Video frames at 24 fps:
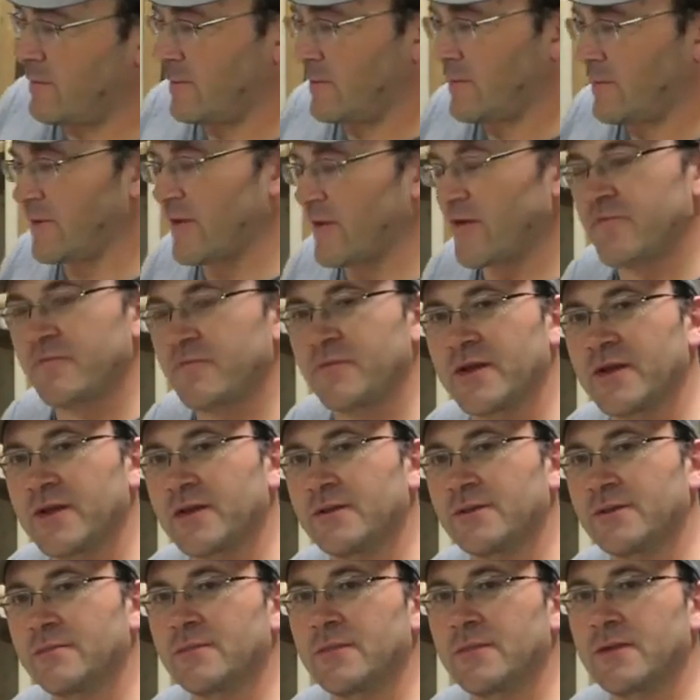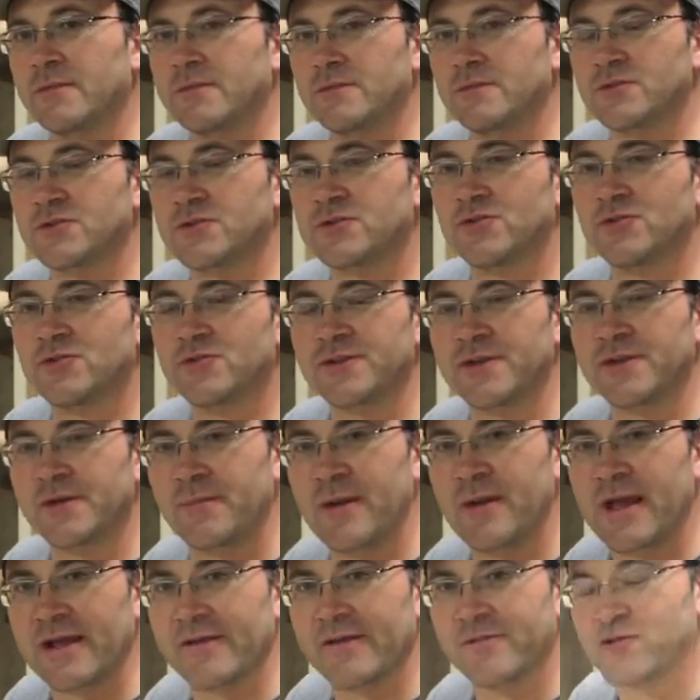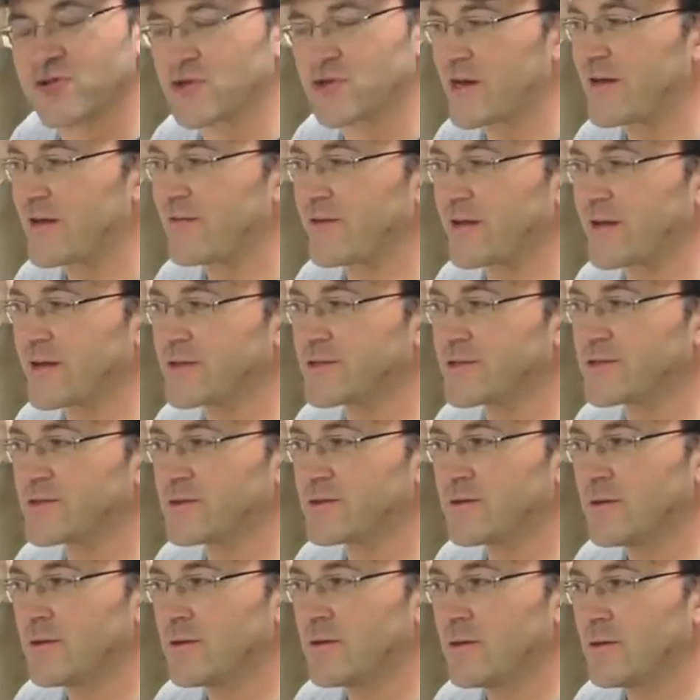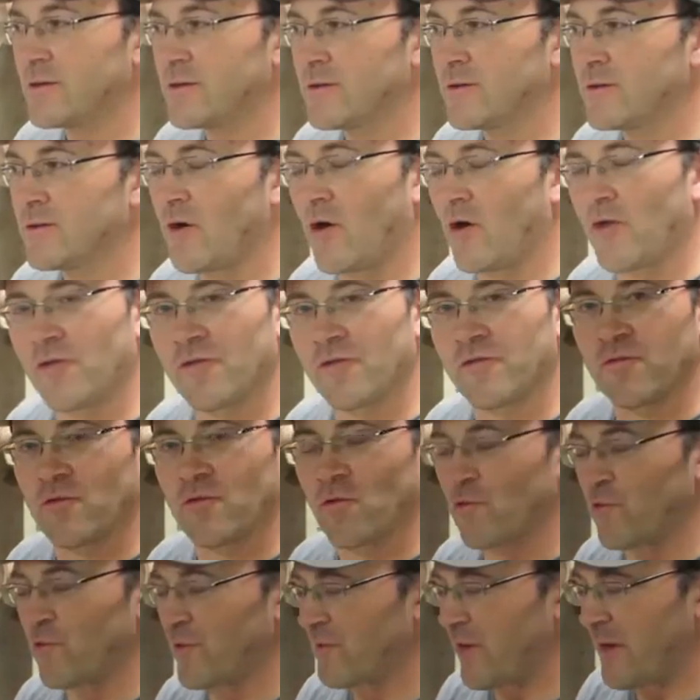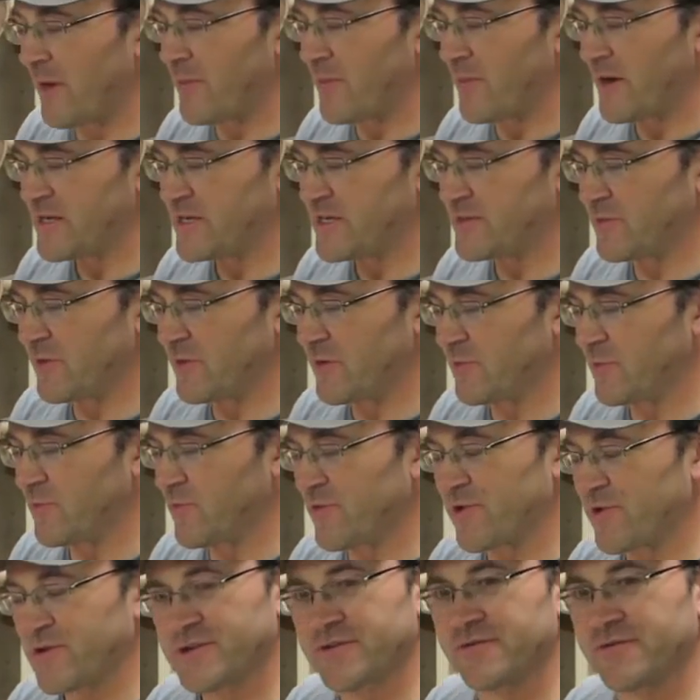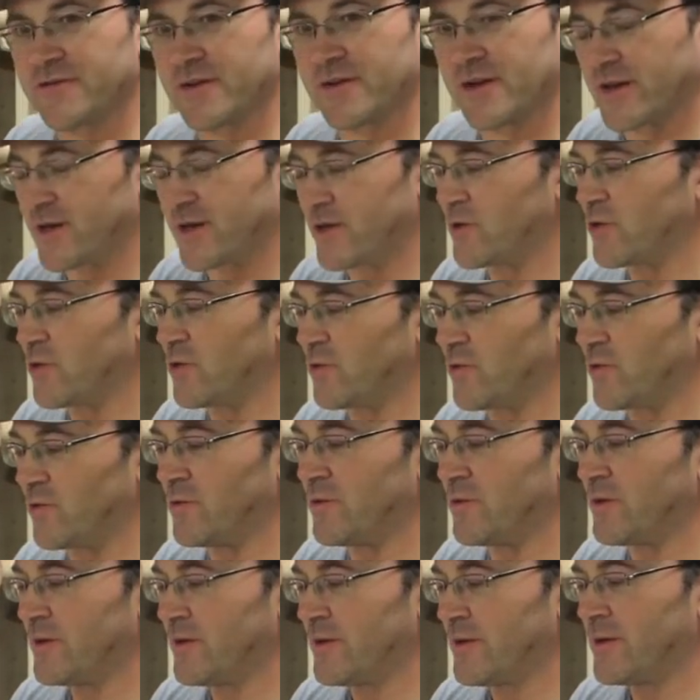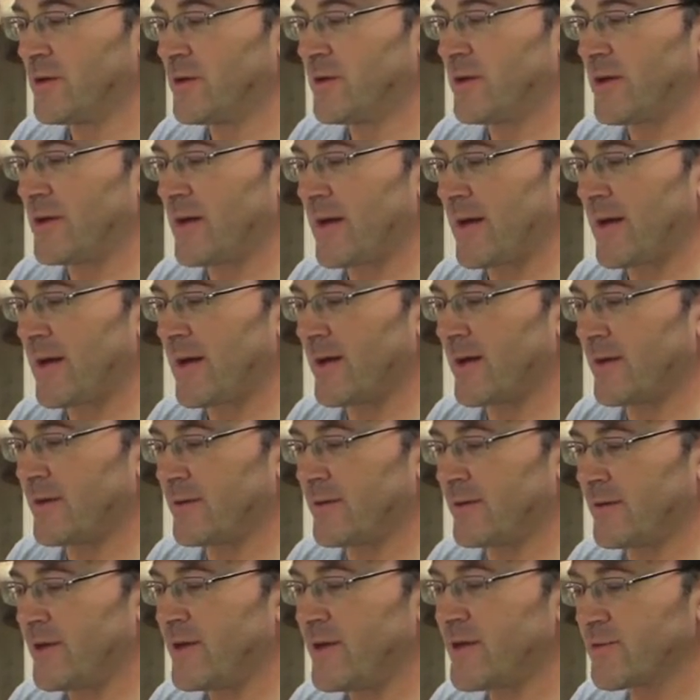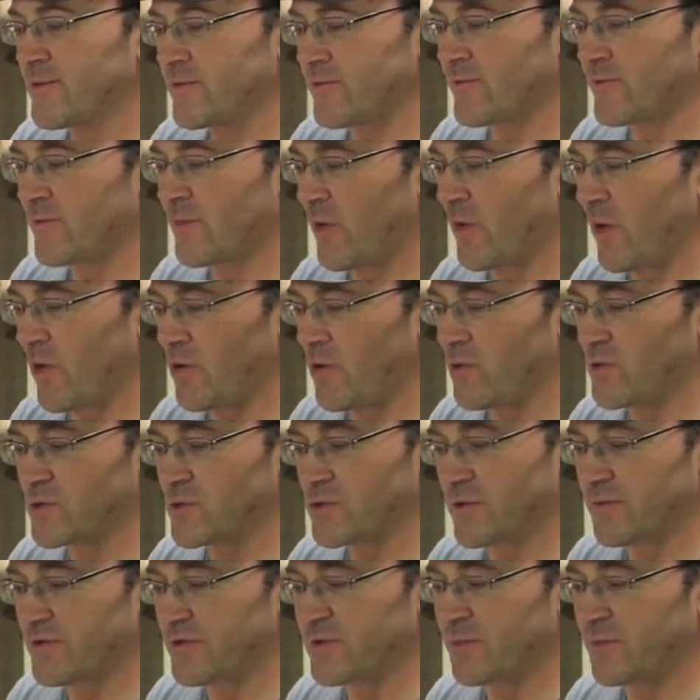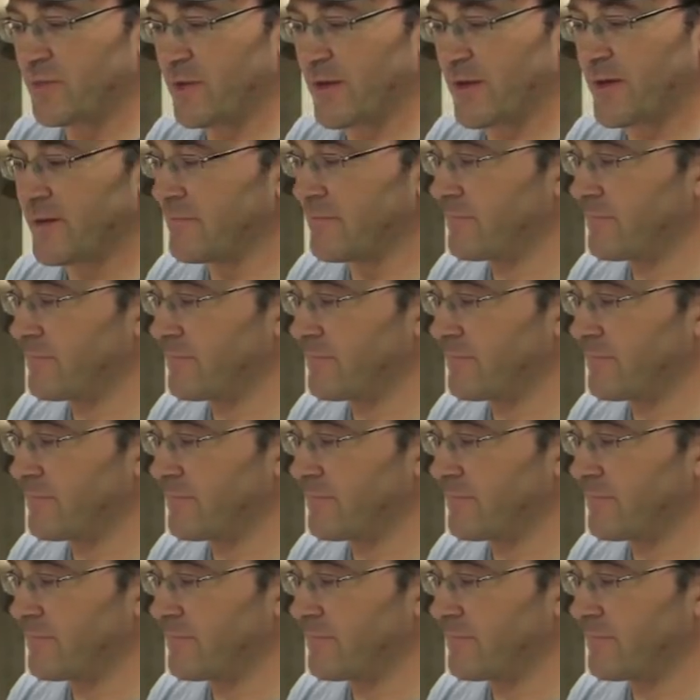They've been stored in a bag of shavings on the floor in my basement where it's fairly cool, and neither of the bowls have split.